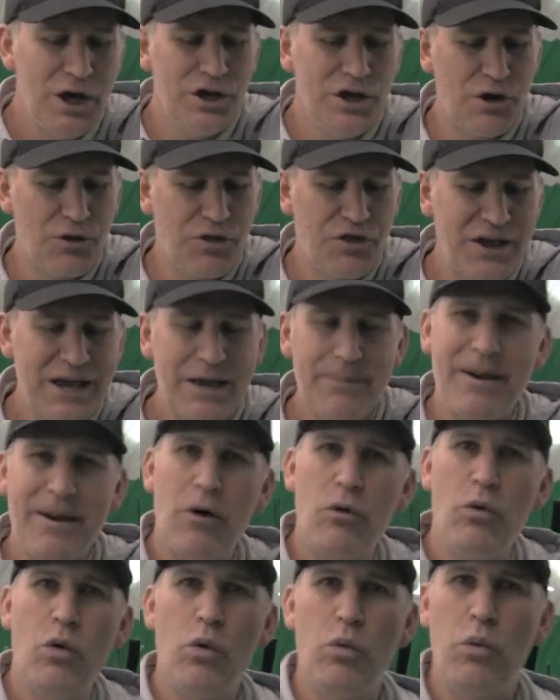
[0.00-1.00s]
You know, think
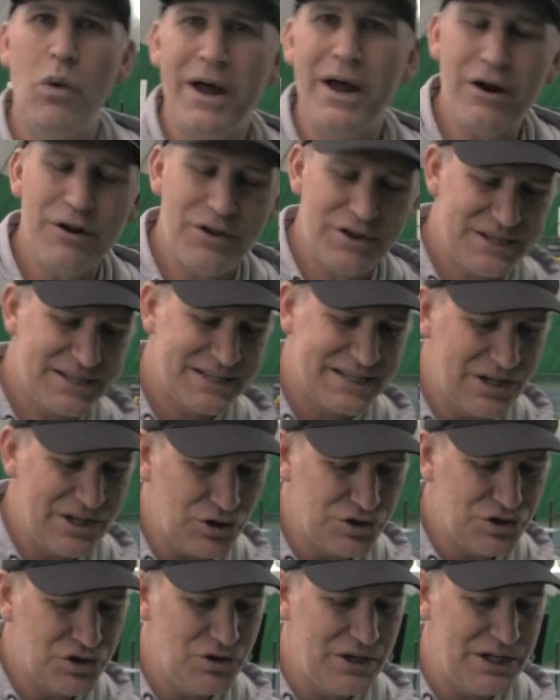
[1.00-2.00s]
about, well, what are the
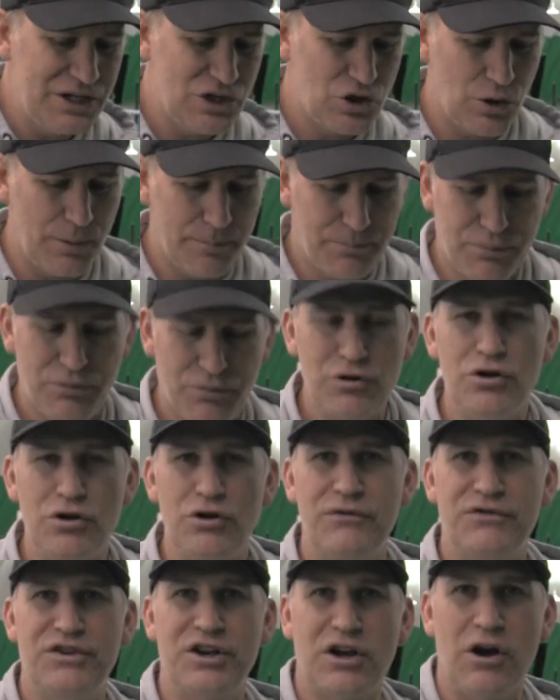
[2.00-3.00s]
skills you need to
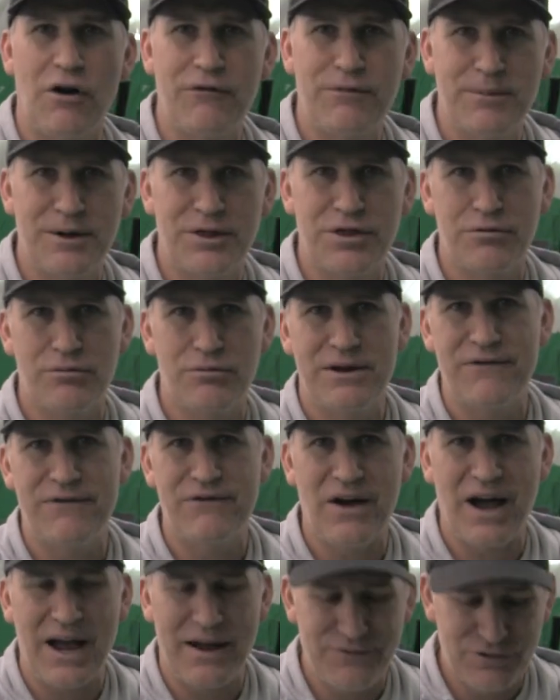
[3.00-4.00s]
improve to go from a
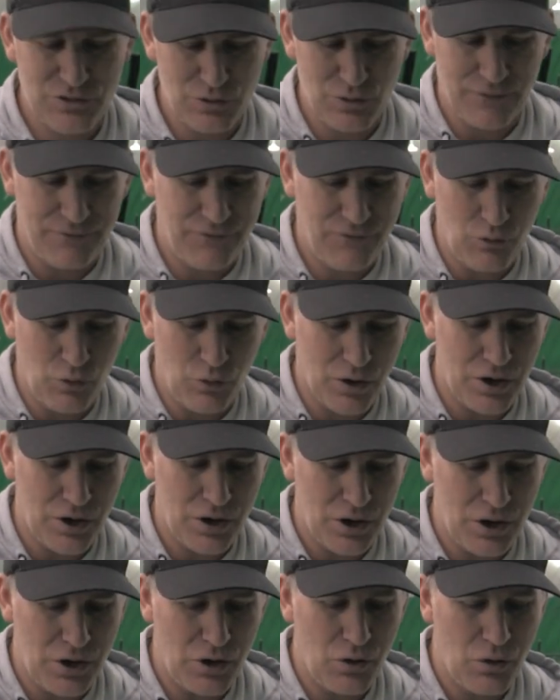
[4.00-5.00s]
3.5 to a
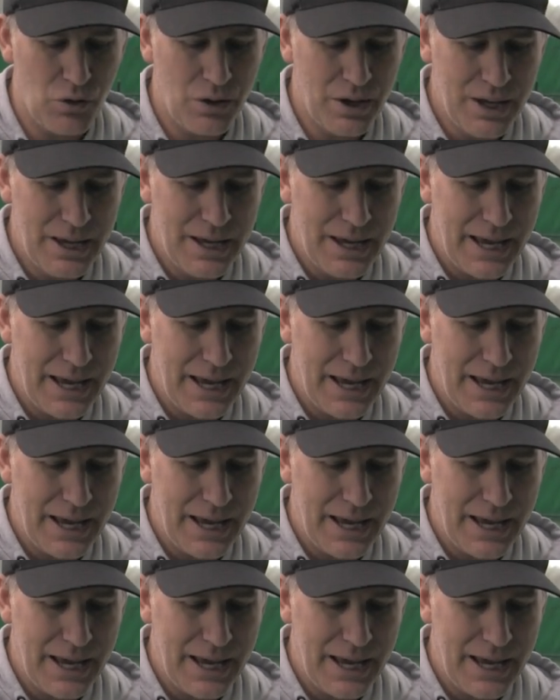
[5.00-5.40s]
4.0?